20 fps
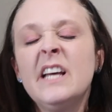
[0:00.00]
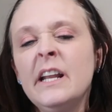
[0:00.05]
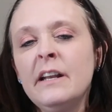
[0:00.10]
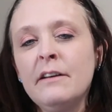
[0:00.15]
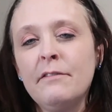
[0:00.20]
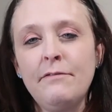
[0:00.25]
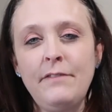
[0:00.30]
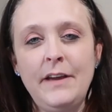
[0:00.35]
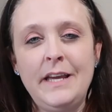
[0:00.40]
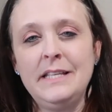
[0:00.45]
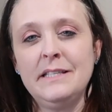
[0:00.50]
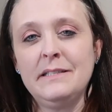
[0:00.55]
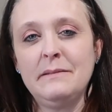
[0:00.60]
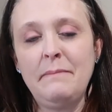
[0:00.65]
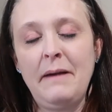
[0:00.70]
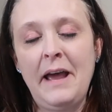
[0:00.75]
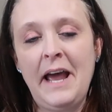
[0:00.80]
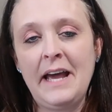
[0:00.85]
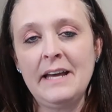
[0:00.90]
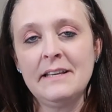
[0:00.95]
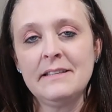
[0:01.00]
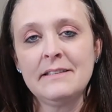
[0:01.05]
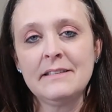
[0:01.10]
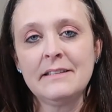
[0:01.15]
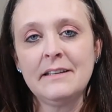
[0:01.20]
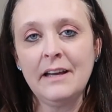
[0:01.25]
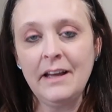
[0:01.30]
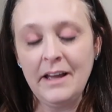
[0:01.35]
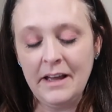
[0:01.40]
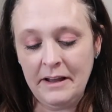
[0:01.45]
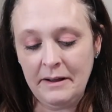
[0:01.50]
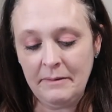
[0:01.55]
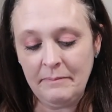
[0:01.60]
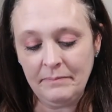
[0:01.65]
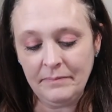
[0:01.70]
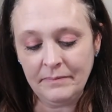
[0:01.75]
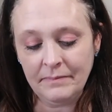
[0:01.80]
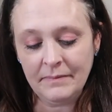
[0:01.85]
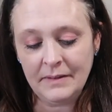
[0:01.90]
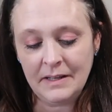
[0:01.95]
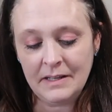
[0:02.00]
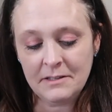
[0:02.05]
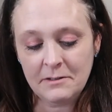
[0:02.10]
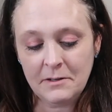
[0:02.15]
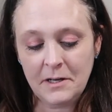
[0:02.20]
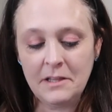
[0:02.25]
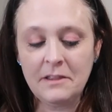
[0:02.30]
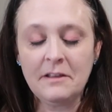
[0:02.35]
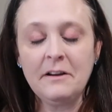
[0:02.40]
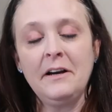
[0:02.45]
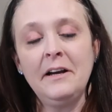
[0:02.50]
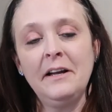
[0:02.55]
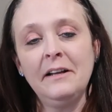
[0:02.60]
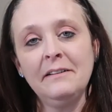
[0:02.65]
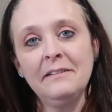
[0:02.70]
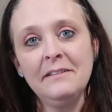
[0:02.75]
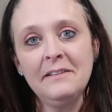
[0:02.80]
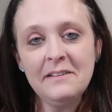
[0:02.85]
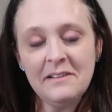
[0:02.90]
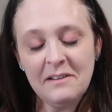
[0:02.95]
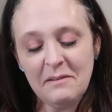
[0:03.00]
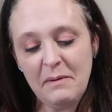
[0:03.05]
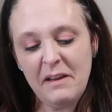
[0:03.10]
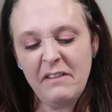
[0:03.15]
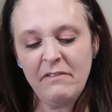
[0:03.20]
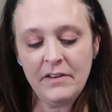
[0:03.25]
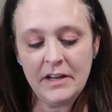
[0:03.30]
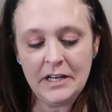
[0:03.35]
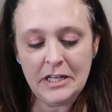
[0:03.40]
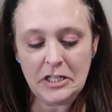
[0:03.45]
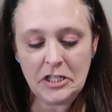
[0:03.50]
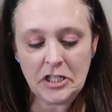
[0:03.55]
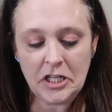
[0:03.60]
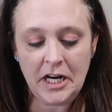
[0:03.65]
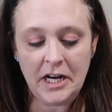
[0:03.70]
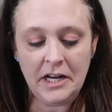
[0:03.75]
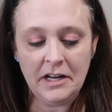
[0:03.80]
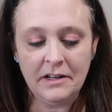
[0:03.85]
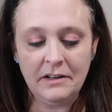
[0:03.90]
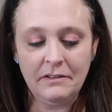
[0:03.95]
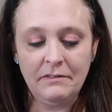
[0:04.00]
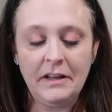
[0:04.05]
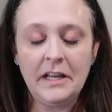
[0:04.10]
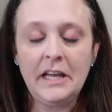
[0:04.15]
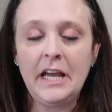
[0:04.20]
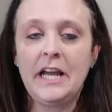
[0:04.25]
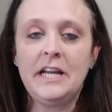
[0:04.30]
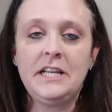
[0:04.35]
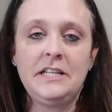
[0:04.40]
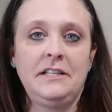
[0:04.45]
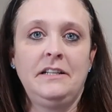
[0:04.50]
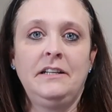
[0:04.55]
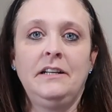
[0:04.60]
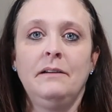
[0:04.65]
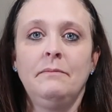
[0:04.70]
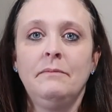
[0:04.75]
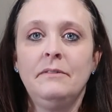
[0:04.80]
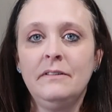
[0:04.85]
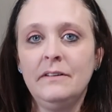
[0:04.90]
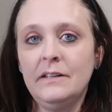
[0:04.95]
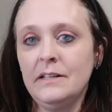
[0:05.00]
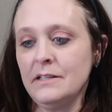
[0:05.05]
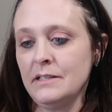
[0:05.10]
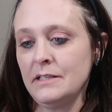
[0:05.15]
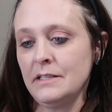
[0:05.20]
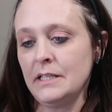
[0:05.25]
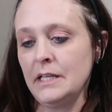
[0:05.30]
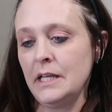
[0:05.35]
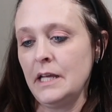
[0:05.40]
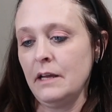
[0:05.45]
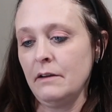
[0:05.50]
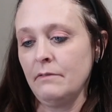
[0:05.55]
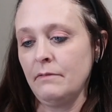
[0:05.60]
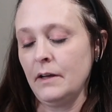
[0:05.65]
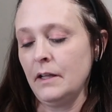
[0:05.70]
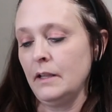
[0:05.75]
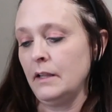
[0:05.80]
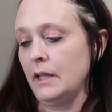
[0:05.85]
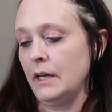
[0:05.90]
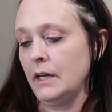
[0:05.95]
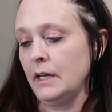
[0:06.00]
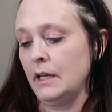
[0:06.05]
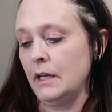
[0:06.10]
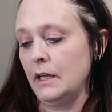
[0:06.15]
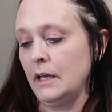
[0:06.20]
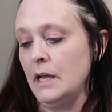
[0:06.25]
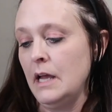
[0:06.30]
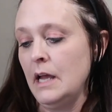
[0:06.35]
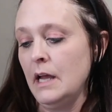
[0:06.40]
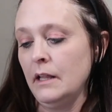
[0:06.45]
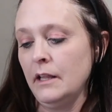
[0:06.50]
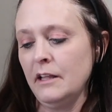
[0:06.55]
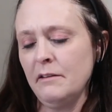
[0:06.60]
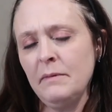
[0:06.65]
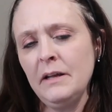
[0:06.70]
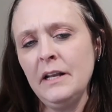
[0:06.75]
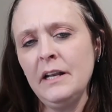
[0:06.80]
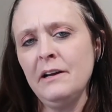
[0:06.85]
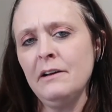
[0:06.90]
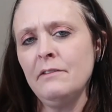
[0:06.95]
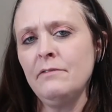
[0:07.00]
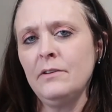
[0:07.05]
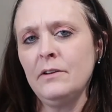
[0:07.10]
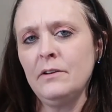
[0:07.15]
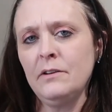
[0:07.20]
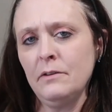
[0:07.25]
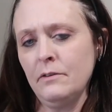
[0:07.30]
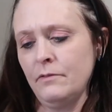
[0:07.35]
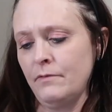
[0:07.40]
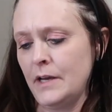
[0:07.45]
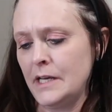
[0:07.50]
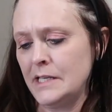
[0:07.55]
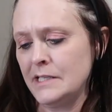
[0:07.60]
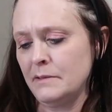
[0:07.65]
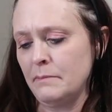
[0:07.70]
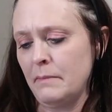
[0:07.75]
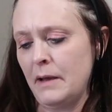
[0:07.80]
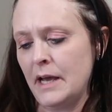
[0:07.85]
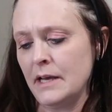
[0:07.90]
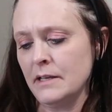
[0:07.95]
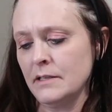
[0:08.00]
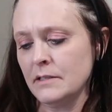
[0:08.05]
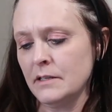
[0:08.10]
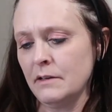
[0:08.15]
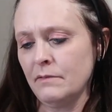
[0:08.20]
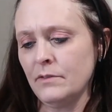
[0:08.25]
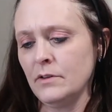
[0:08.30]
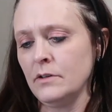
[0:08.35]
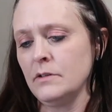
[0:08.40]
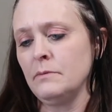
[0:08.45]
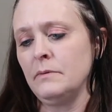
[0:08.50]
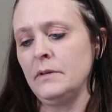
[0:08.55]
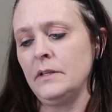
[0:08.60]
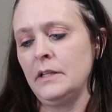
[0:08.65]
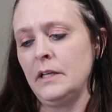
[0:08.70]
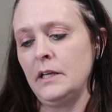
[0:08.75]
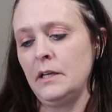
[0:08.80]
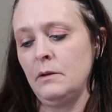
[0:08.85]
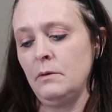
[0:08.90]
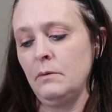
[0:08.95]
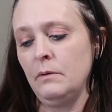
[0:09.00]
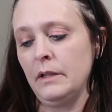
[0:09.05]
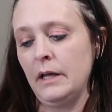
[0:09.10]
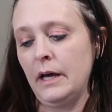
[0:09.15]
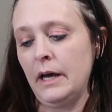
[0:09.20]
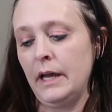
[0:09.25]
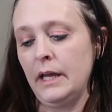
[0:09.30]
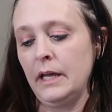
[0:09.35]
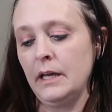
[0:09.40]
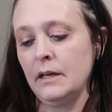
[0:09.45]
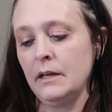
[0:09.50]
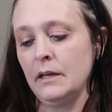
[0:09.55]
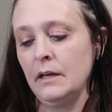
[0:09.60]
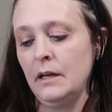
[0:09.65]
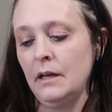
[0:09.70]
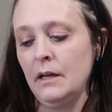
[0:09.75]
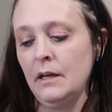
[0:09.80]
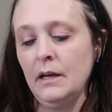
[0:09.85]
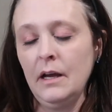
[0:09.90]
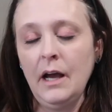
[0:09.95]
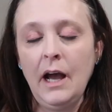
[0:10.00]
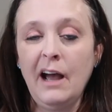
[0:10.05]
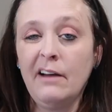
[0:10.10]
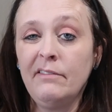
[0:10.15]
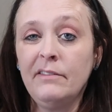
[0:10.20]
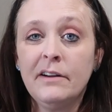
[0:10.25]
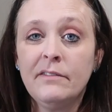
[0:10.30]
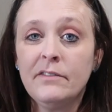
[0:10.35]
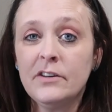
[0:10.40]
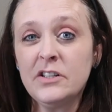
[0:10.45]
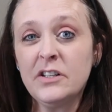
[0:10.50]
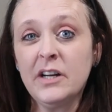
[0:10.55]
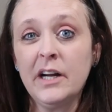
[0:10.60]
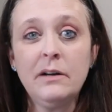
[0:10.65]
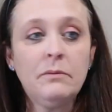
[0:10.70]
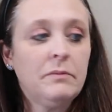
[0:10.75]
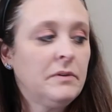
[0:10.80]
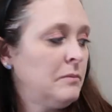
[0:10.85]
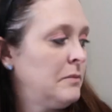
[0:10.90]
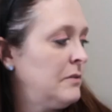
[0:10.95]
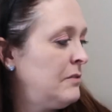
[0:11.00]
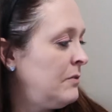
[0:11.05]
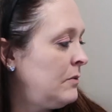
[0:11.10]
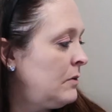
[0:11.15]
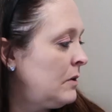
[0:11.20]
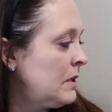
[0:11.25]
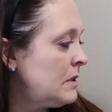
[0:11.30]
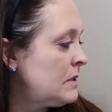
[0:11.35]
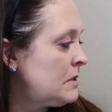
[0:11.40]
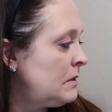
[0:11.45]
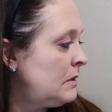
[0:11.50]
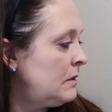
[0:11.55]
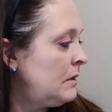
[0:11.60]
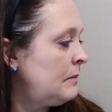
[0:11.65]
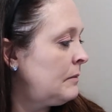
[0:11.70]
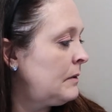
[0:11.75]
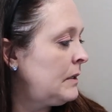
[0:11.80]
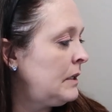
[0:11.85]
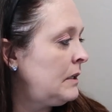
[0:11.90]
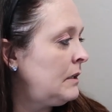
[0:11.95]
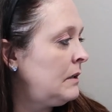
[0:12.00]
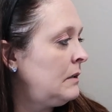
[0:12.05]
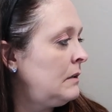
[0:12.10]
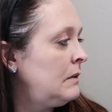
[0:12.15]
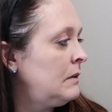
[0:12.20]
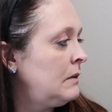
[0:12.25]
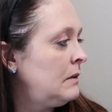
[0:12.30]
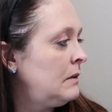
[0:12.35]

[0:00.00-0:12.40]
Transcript: done a face mask, um, so I thought, well, it'll be fun to try on a vacation. I'm going to see if I like it. Let me know if you do face mask, if there's one that you like. I've never tried one before, so I'm gonna